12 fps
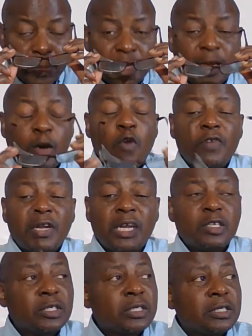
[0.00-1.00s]
The
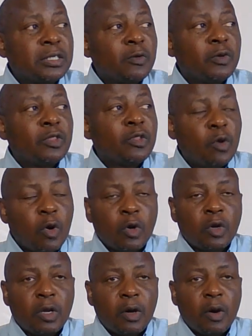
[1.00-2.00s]
covenant with
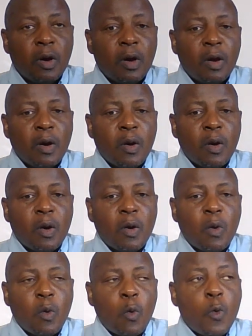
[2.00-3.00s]
God,
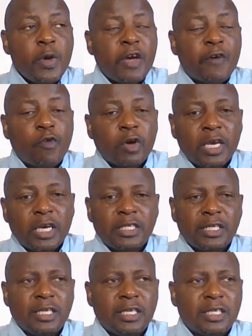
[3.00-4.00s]
we are
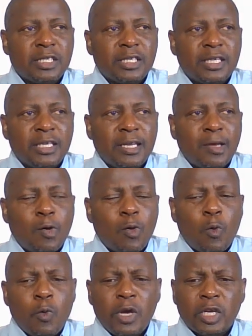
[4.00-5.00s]
forgetting it.
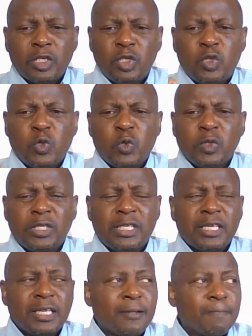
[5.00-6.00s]
We are
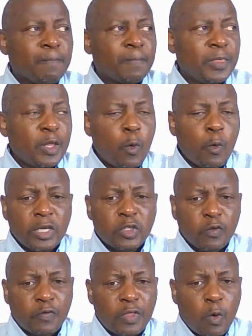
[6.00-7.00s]
choosing the
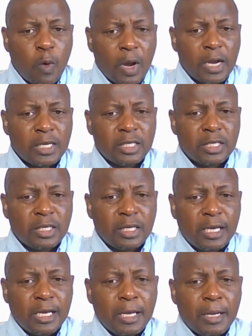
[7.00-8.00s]
ways of the world,
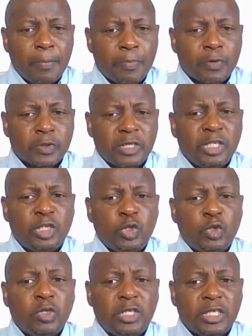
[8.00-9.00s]

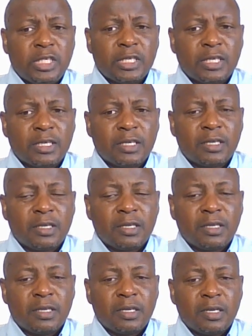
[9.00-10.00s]
prostituting,
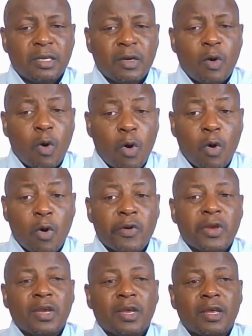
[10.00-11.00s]

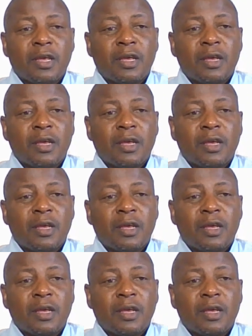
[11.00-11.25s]
whoring